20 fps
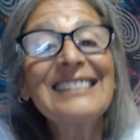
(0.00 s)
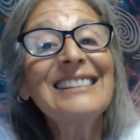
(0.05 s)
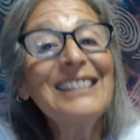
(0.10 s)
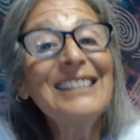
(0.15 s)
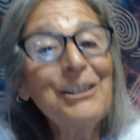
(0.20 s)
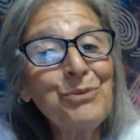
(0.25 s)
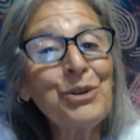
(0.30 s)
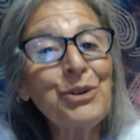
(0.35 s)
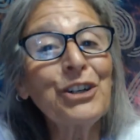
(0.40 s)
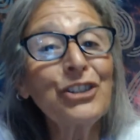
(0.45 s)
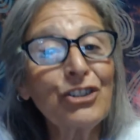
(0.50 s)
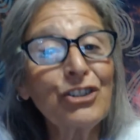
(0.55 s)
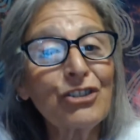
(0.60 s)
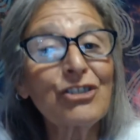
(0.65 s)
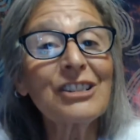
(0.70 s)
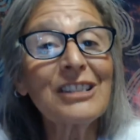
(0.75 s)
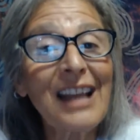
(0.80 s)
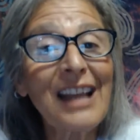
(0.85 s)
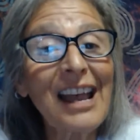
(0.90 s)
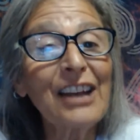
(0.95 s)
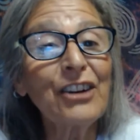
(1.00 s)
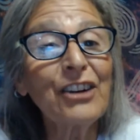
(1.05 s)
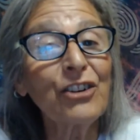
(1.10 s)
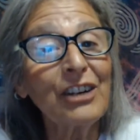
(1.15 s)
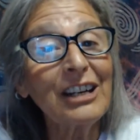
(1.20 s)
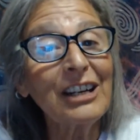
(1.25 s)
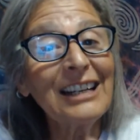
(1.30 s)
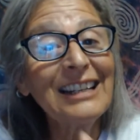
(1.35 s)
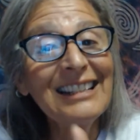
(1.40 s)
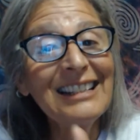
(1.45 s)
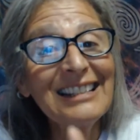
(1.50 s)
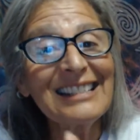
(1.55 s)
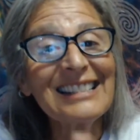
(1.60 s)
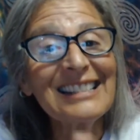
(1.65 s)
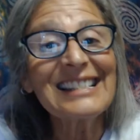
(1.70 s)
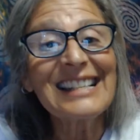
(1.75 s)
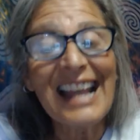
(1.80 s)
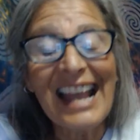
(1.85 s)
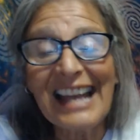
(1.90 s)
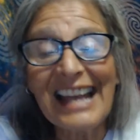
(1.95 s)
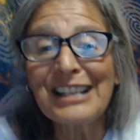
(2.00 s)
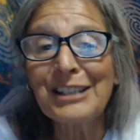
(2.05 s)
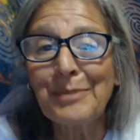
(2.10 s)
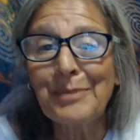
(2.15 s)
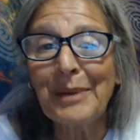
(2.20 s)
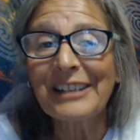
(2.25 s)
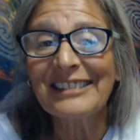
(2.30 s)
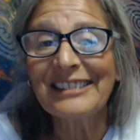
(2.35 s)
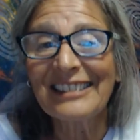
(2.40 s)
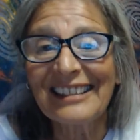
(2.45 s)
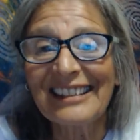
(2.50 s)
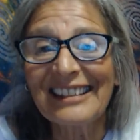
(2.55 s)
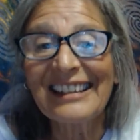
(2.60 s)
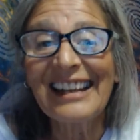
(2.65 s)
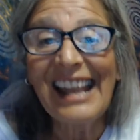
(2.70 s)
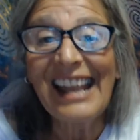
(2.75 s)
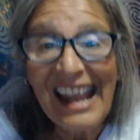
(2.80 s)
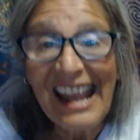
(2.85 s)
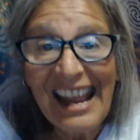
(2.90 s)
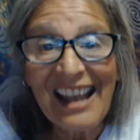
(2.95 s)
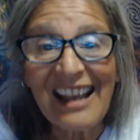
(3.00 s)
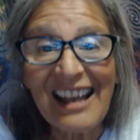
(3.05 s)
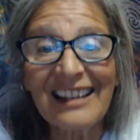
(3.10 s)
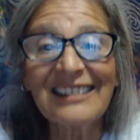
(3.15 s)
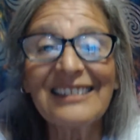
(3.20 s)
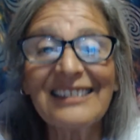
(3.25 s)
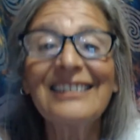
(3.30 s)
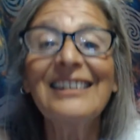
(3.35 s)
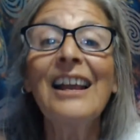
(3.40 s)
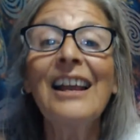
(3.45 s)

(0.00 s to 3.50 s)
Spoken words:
where your Saturn is aspected and